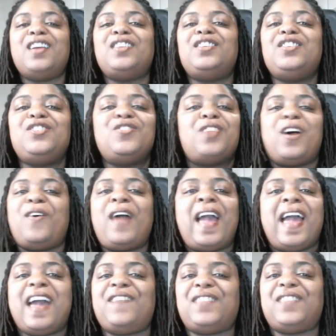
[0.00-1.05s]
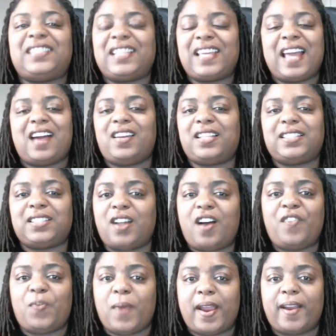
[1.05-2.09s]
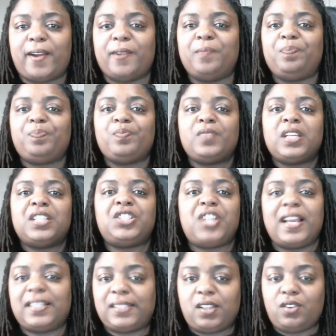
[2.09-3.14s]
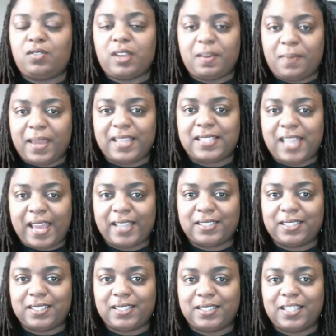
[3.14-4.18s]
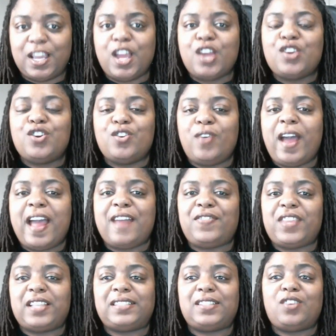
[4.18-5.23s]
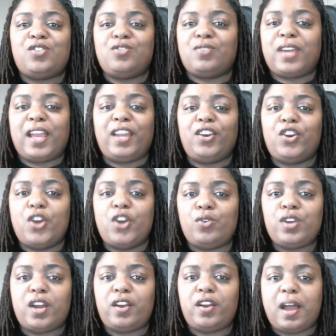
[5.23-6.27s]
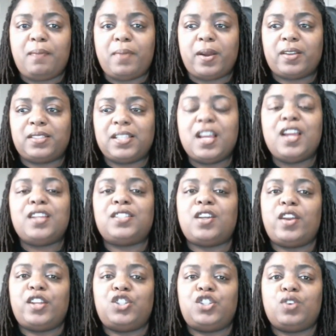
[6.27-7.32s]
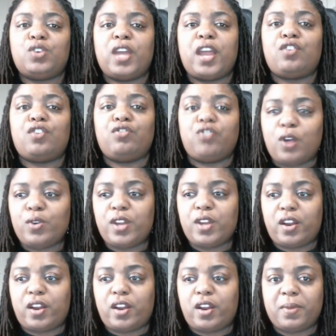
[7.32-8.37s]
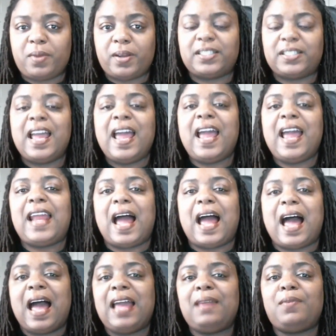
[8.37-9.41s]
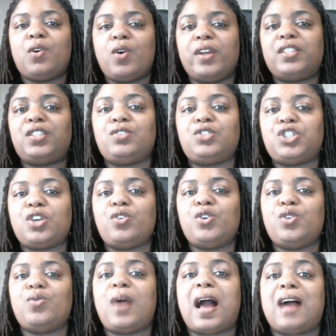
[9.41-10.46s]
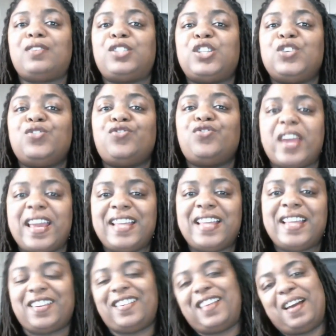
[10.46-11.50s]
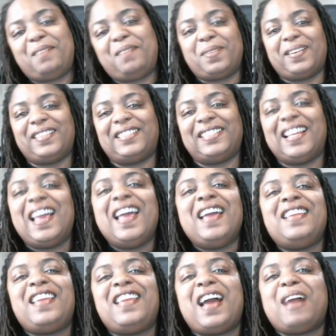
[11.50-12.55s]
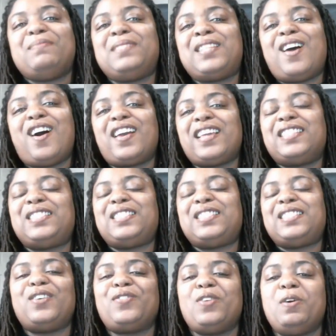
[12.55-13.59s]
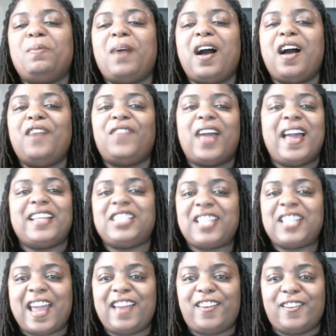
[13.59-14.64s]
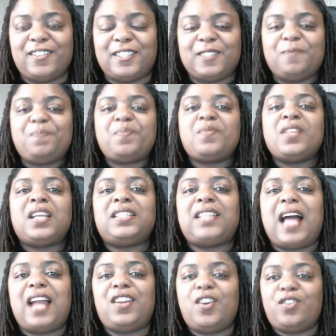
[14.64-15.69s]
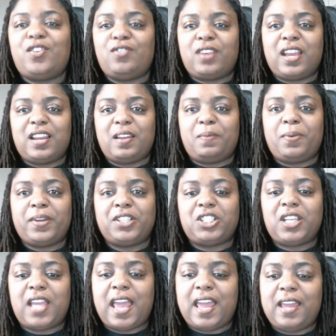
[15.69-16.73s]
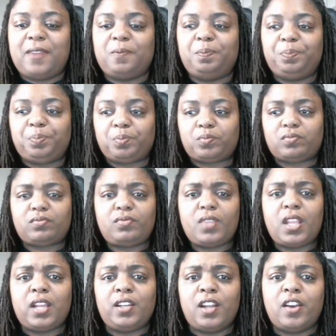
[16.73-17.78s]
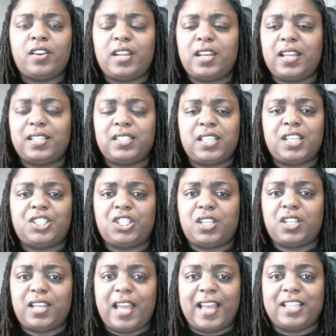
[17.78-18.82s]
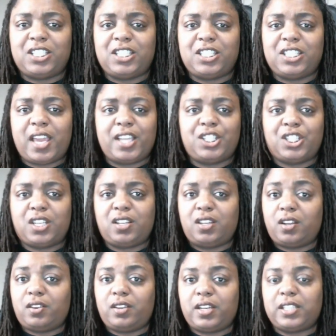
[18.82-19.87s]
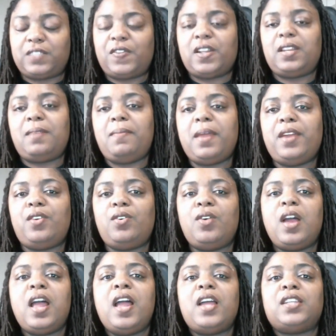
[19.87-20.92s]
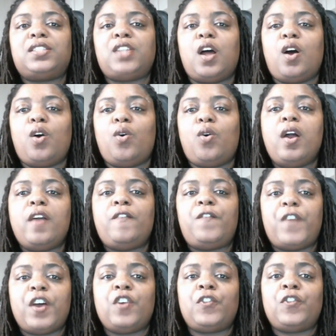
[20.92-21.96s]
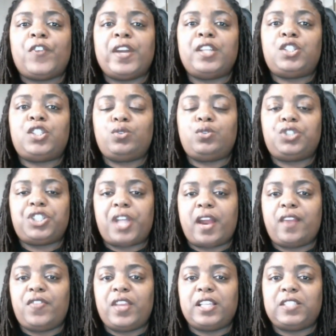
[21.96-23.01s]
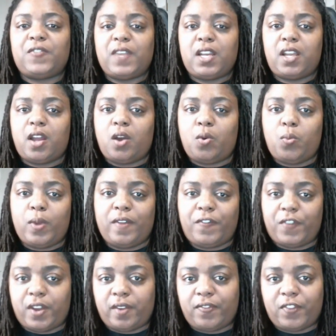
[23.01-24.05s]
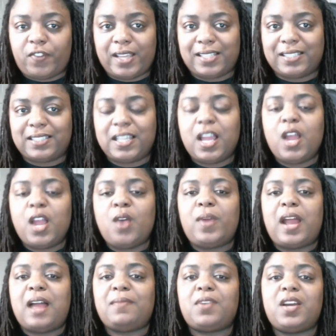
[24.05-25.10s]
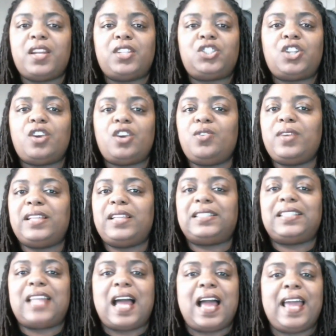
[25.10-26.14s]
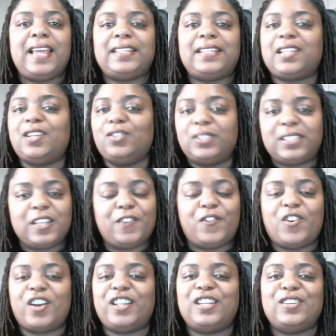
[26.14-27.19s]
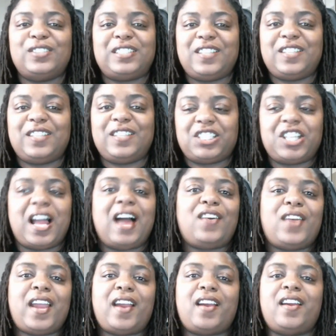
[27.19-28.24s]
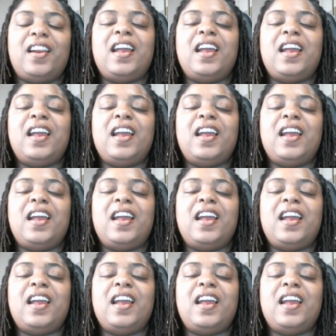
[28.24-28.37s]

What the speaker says: You don't have this accounting software just so you can pay taxes. You have this so you can know your numbers, so that you can grow your numbers. And I am going to show you how to read your numbers. Now, I'm talking to a group of educators, so I know you can appreciate learning and teaching and education. Learning is fundamental. So feel free to share this video with your friends. What I'm going to show you is not exclusive or elusive to childcare.